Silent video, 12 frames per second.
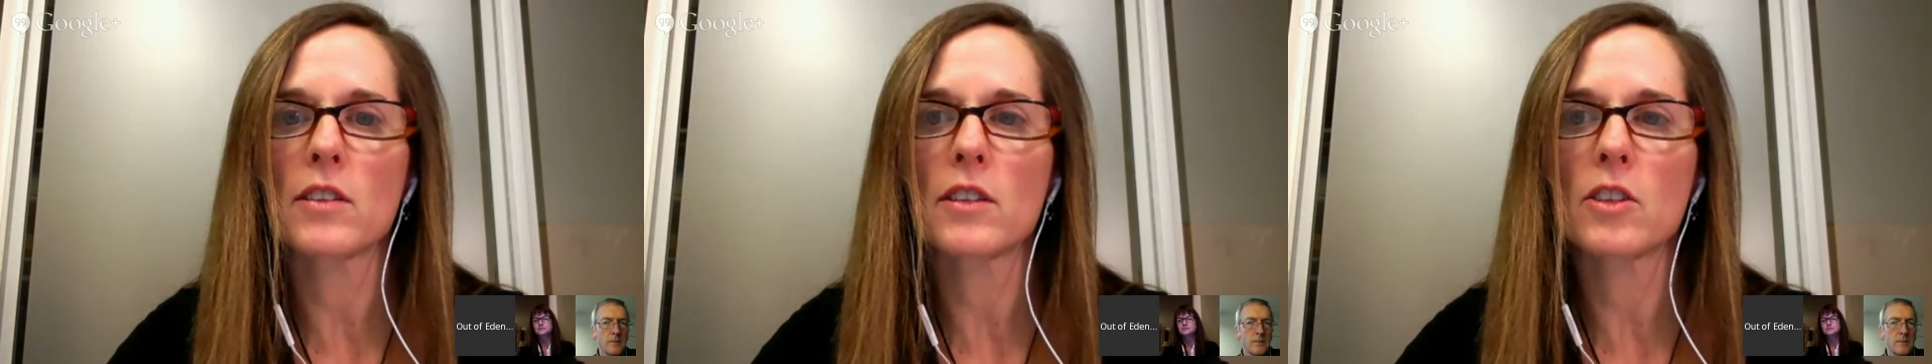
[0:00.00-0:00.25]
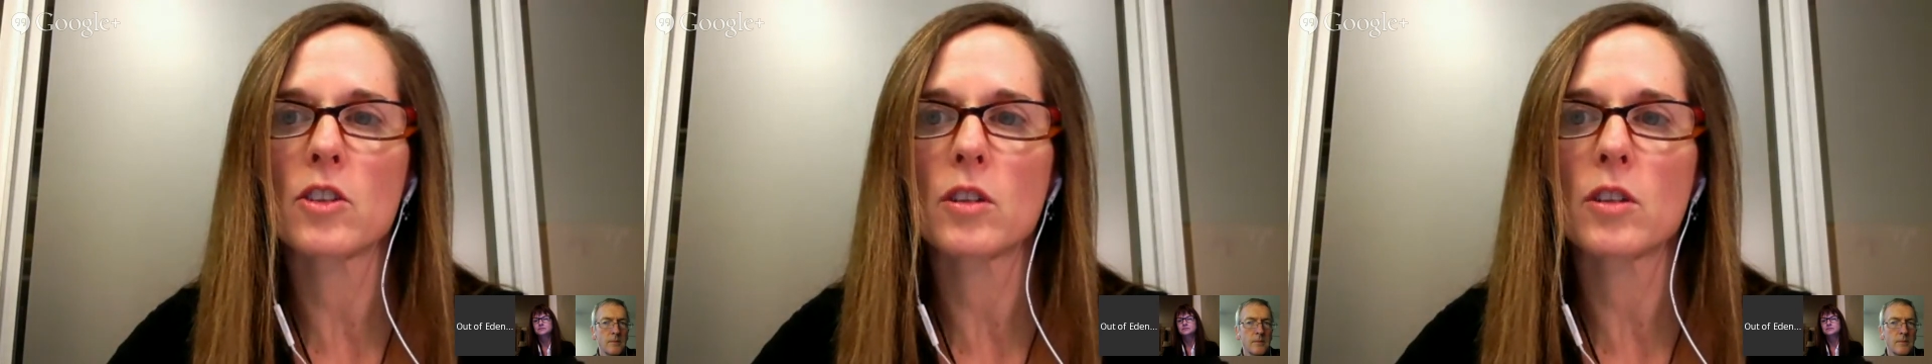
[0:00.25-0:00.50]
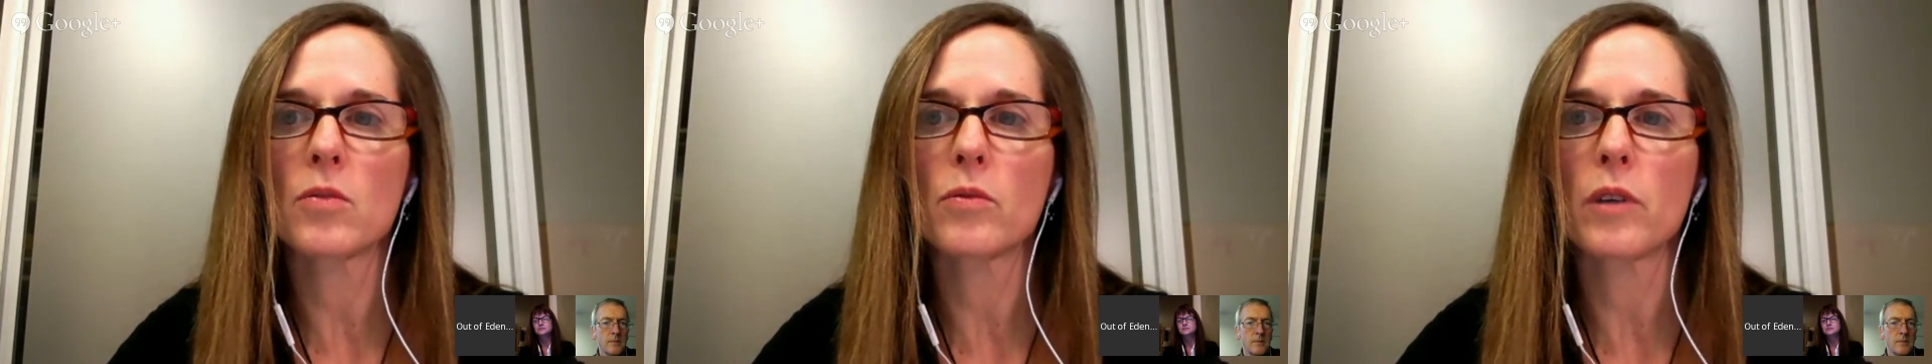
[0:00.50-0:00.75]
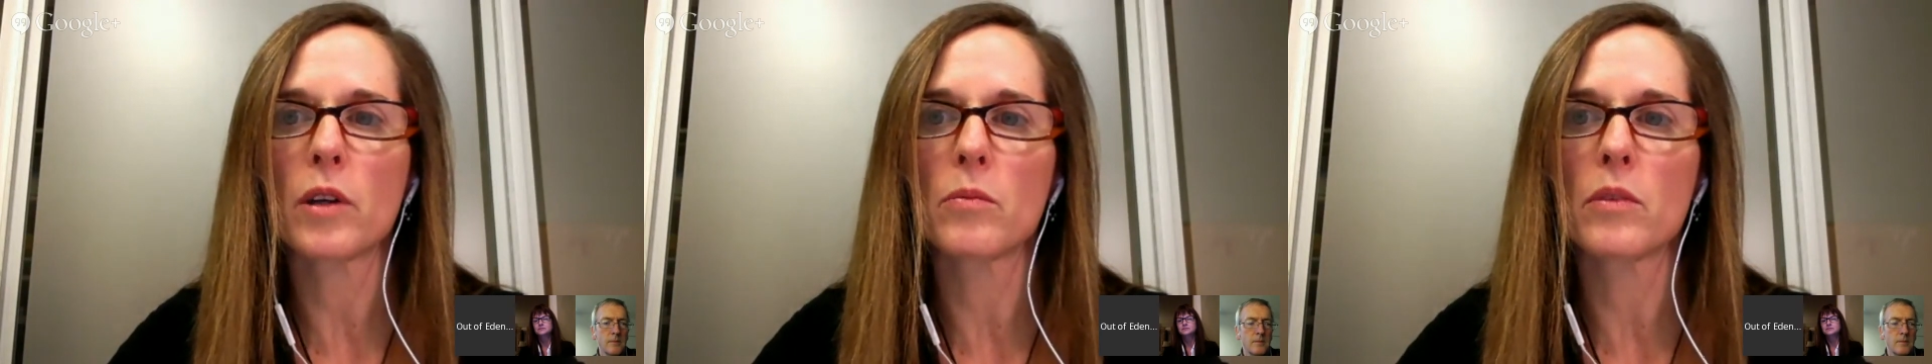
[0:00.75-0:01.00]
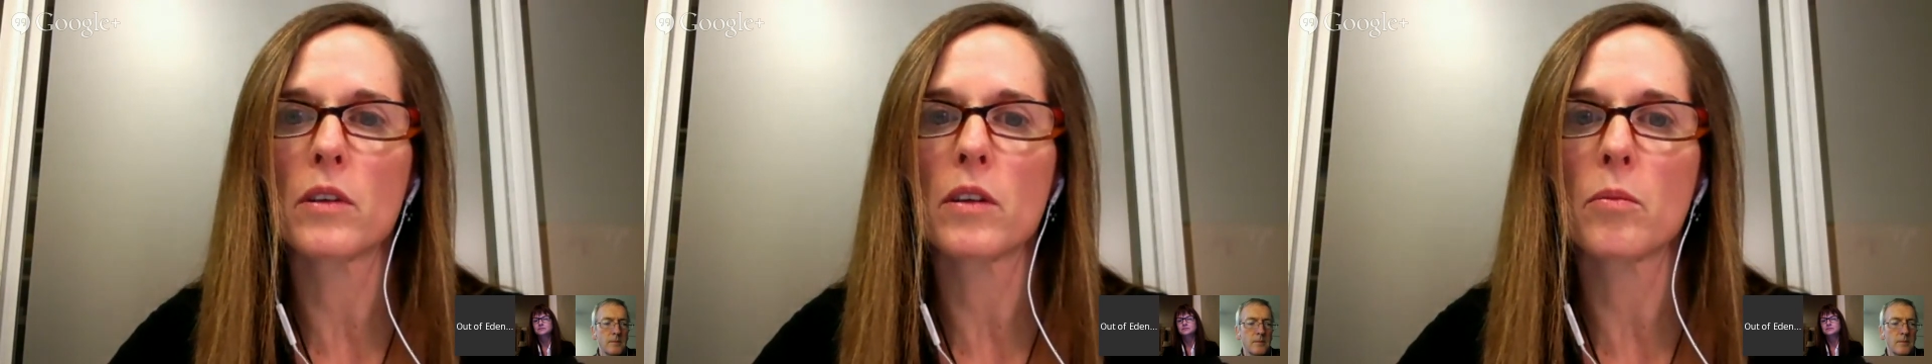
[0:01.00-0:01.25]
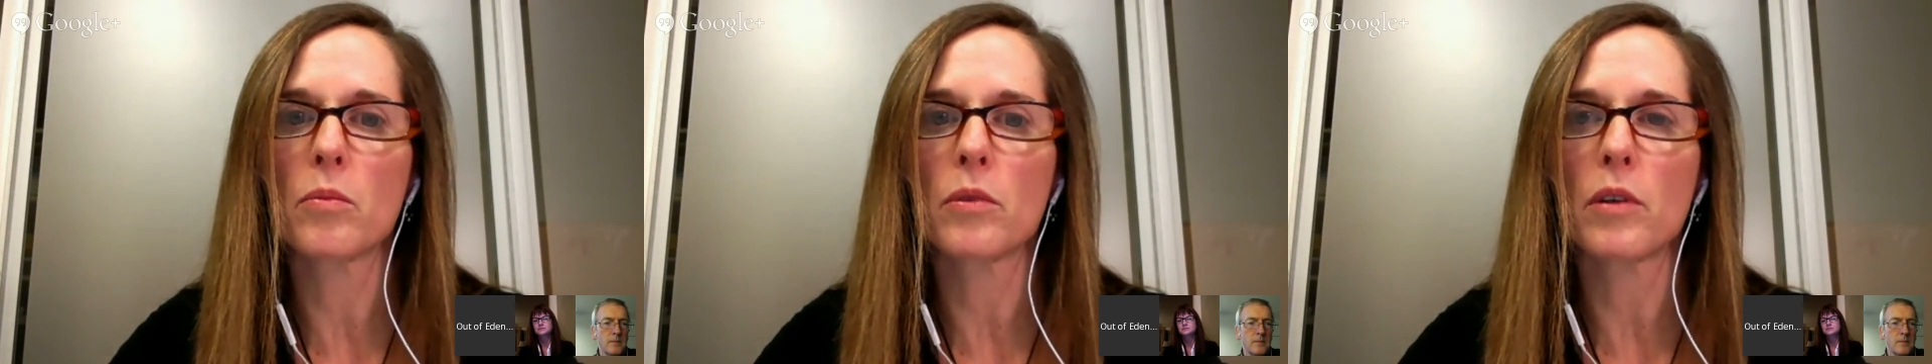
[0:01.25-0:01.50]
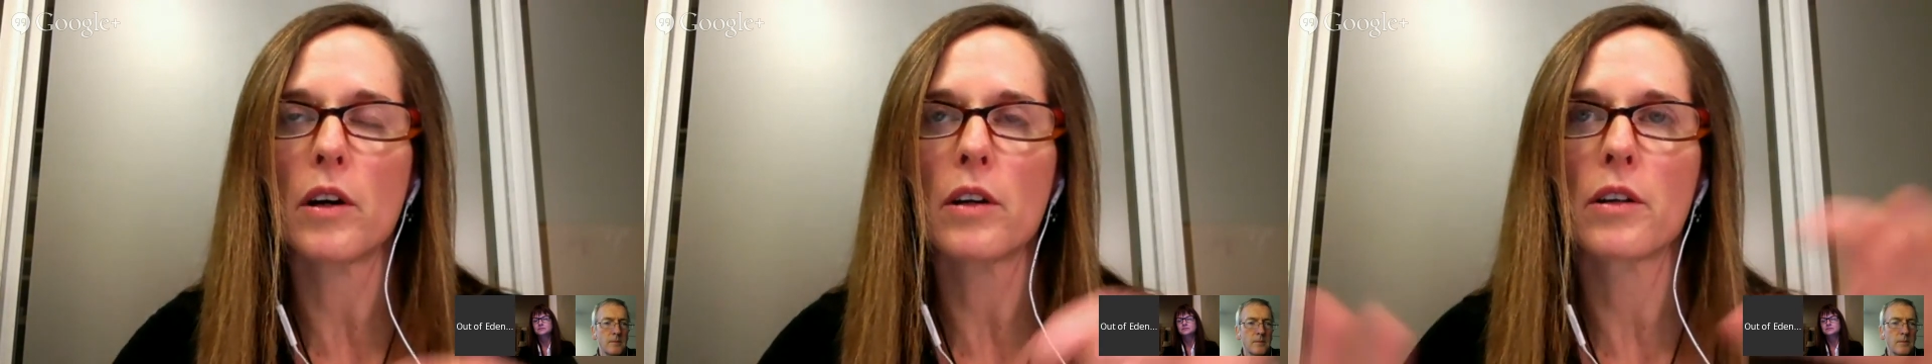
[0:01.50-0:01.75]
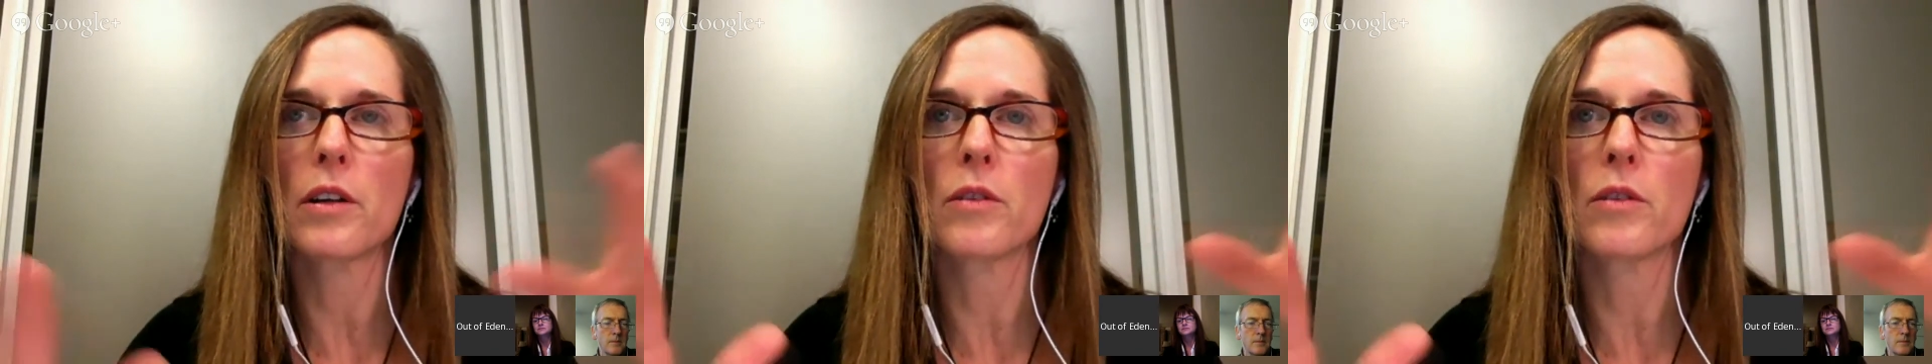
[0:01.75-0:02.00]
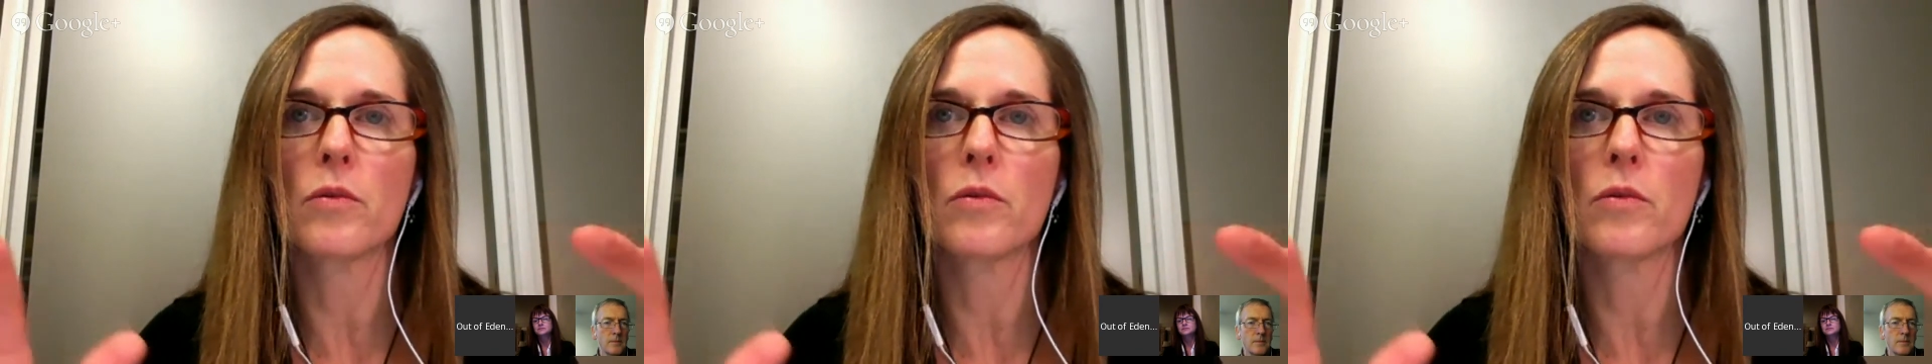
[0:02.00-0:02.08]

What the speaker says: to shift from the broader